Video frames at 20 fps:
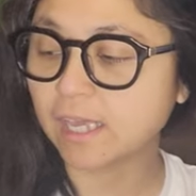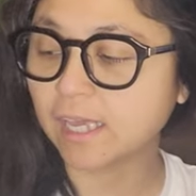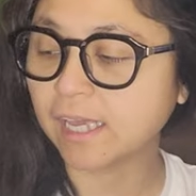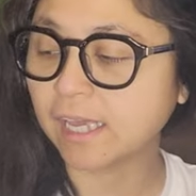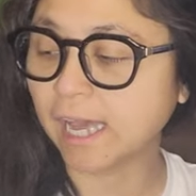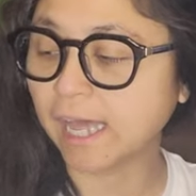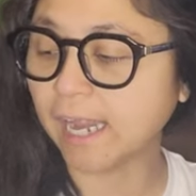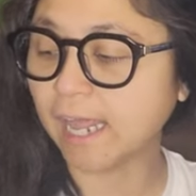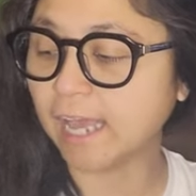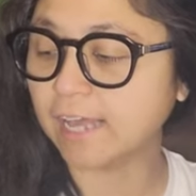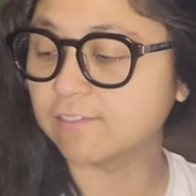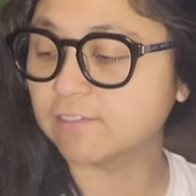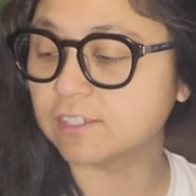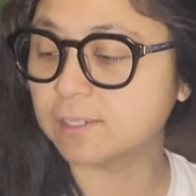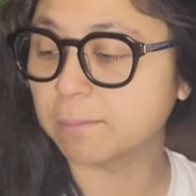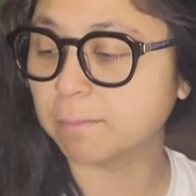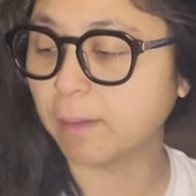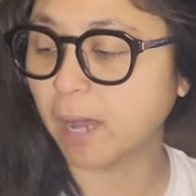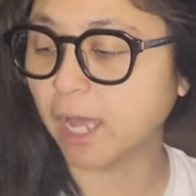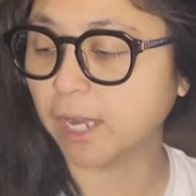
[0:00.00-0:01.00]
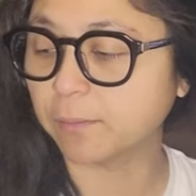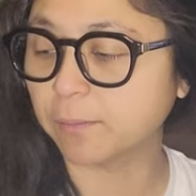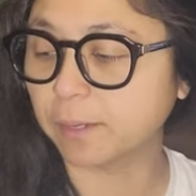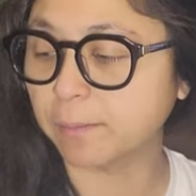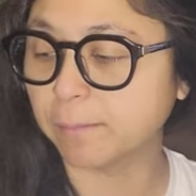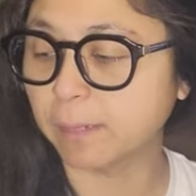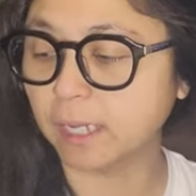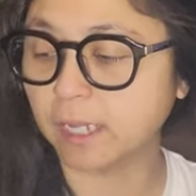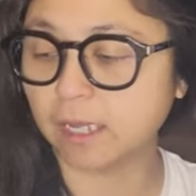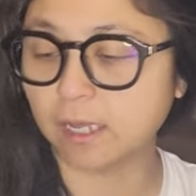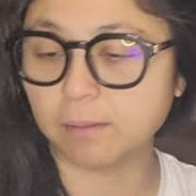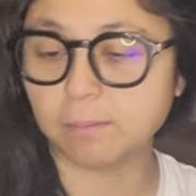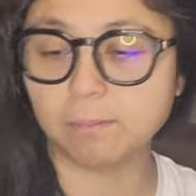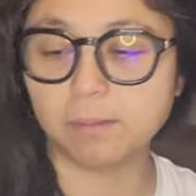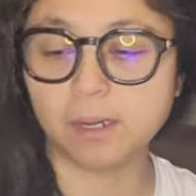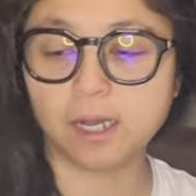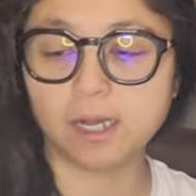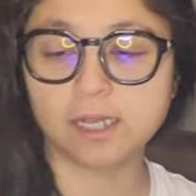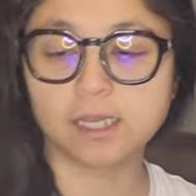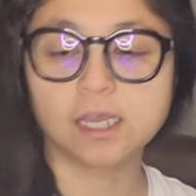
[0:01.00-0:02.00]
Gotta have some pottery
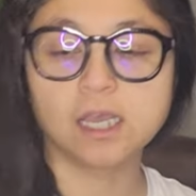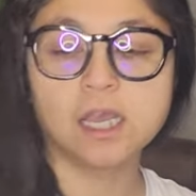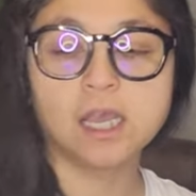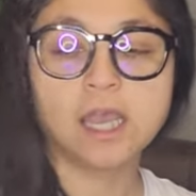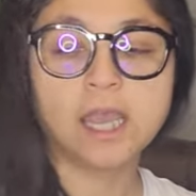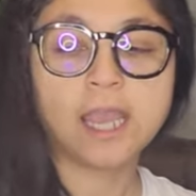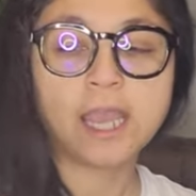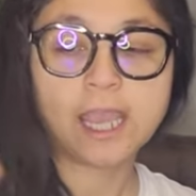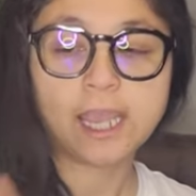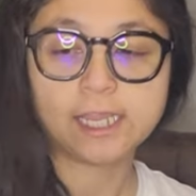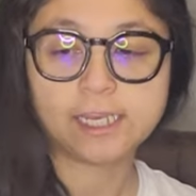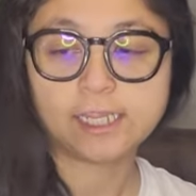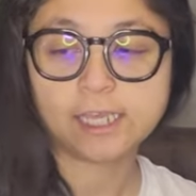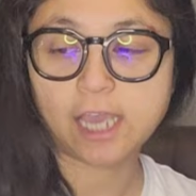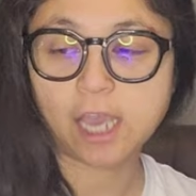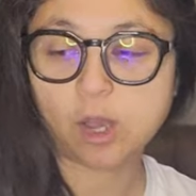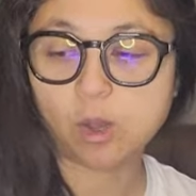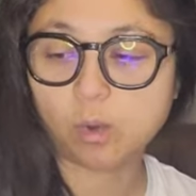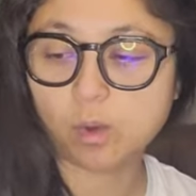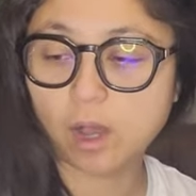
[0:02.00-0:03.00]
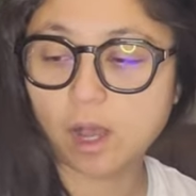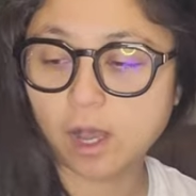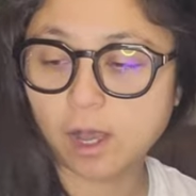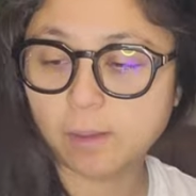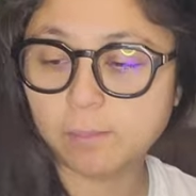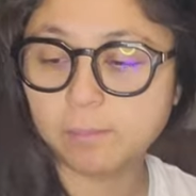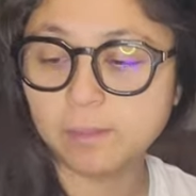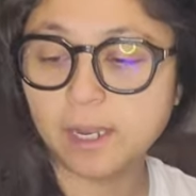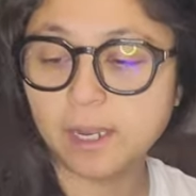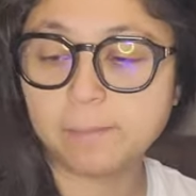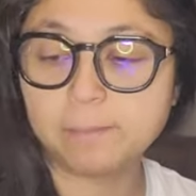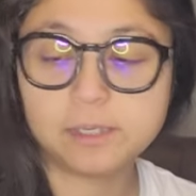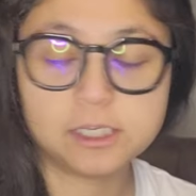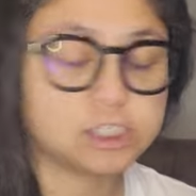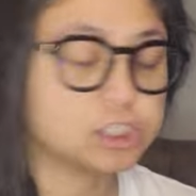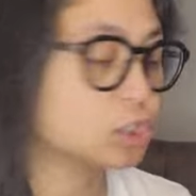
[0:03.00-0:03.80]
mug. Anyhow, um, let me